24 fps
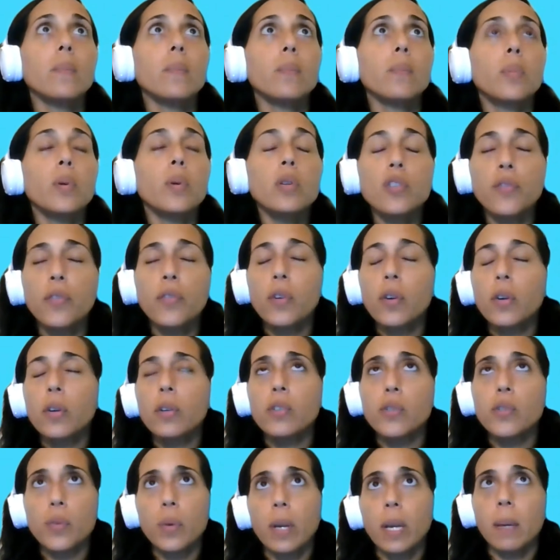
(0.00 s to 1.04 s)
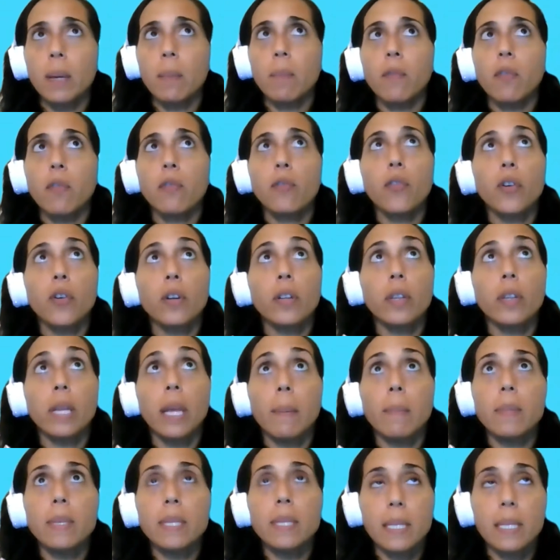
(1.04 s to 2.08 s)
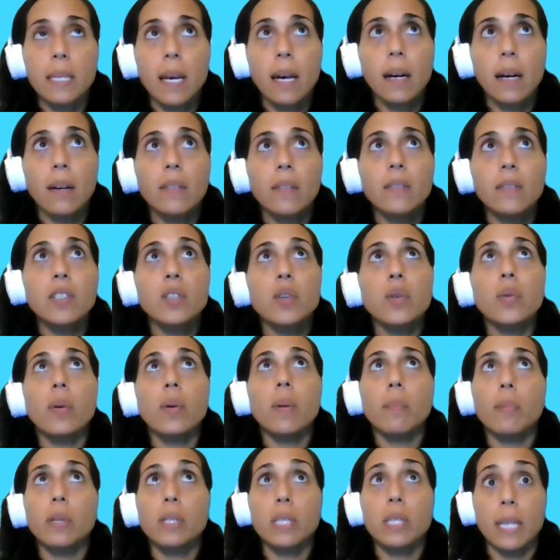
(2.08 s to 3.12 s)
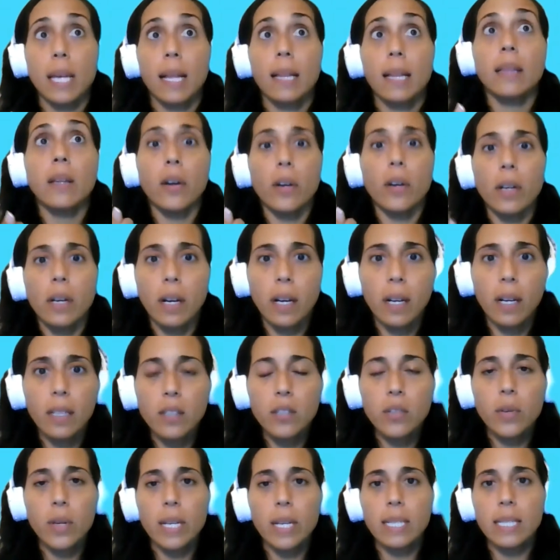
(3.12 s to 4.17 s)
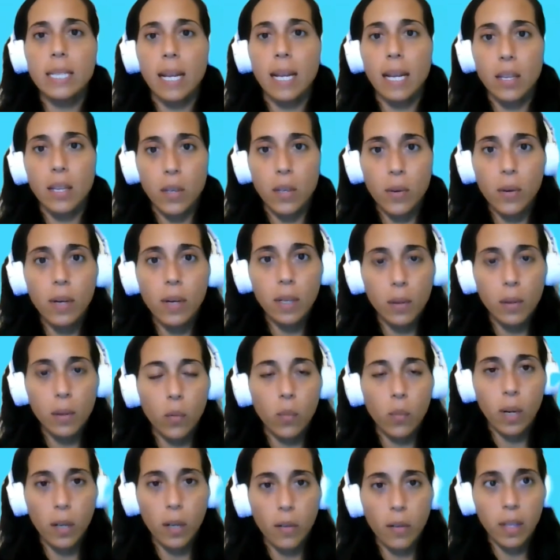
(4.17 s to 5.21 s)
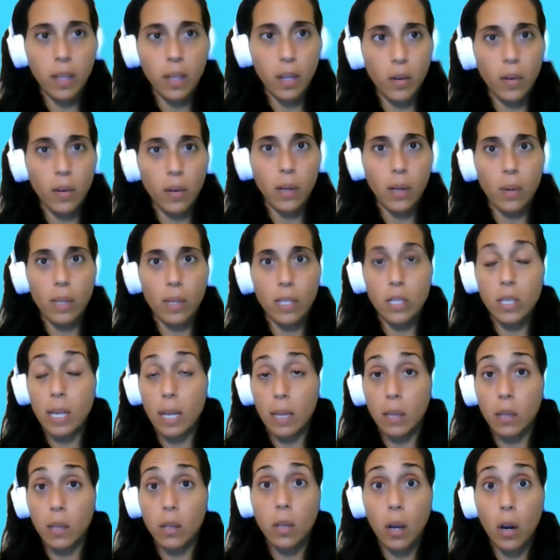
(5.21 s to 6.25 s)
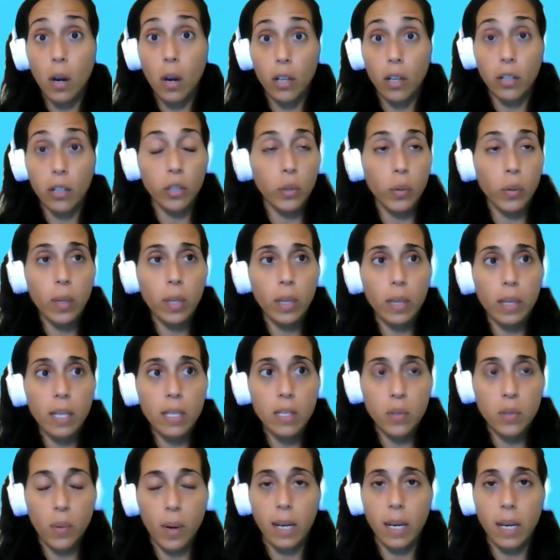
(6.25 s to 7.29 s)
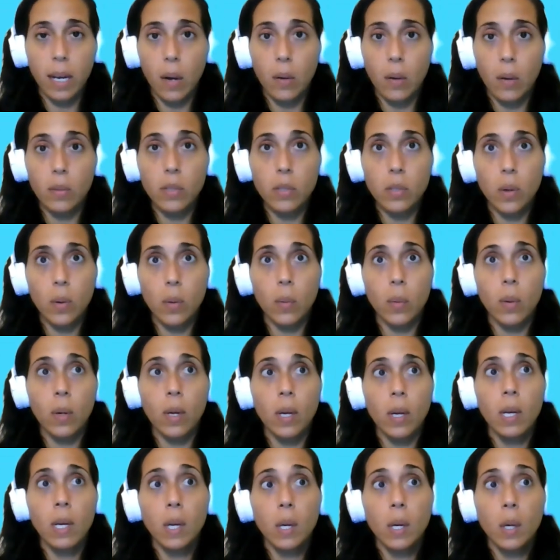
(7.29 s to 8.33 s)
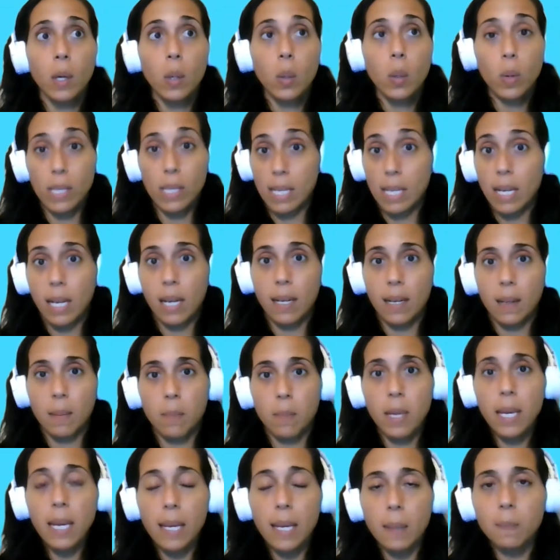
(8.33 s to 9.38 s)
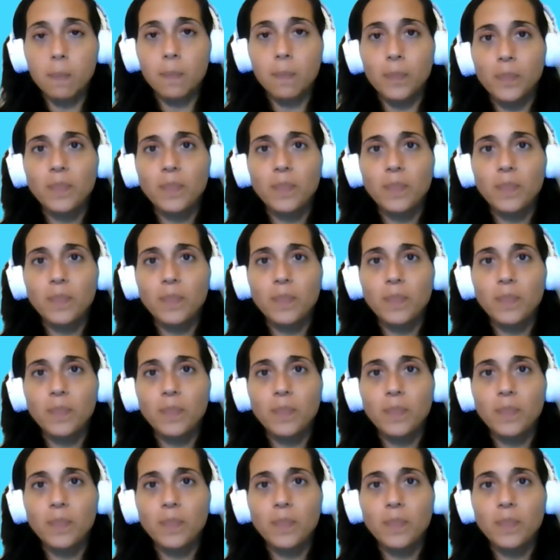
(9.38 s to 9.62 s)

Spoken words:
push for a dream for themselves to represent their countries. Like you're one of the only ones that are doing this right now. So what's it gonna be?